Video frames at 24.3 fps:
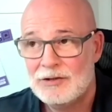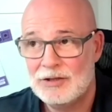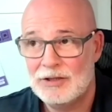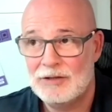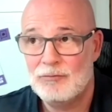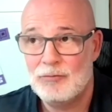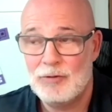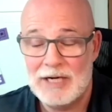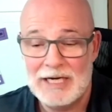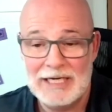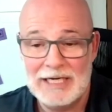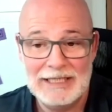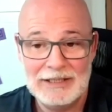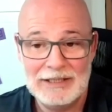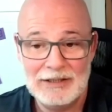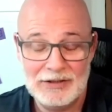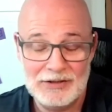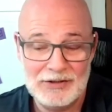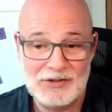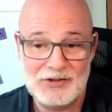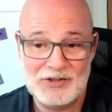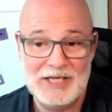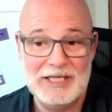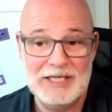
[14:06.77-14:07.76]
really
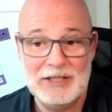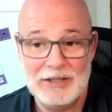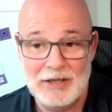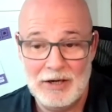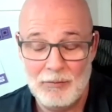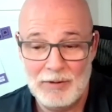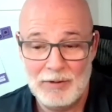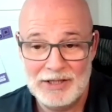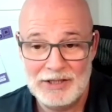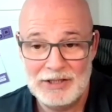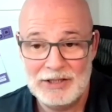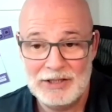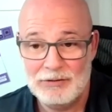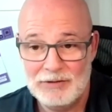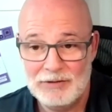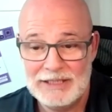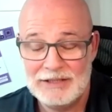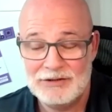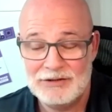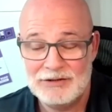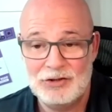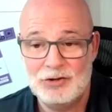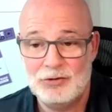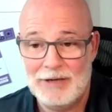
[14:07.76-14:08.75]
consider whether you need
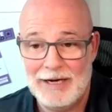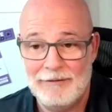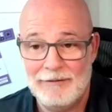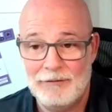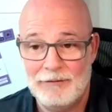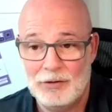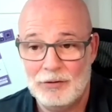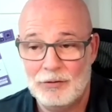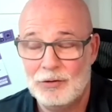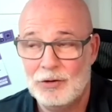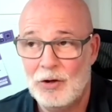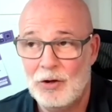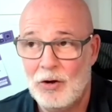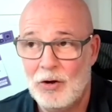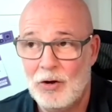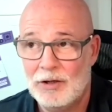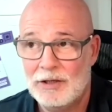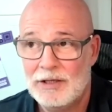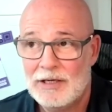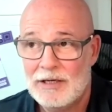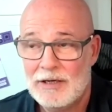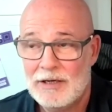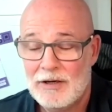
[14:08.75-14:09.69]
to travel or not.